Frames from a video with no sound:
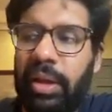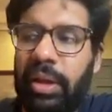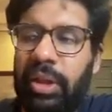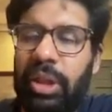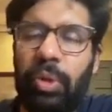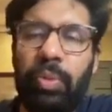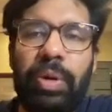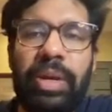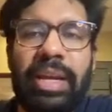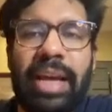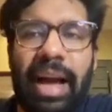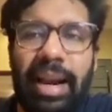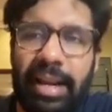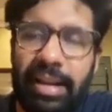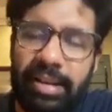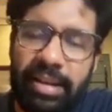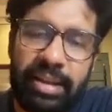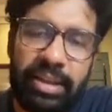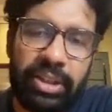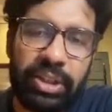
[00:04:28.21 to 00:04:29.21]
the
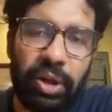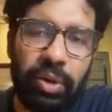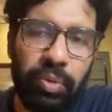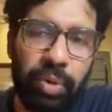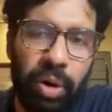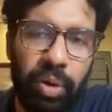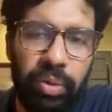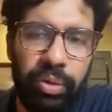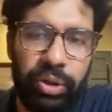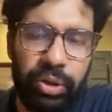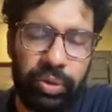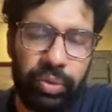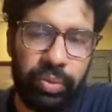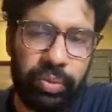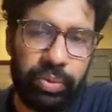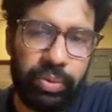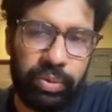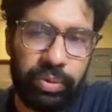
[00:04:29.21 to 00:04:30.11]
realities around you.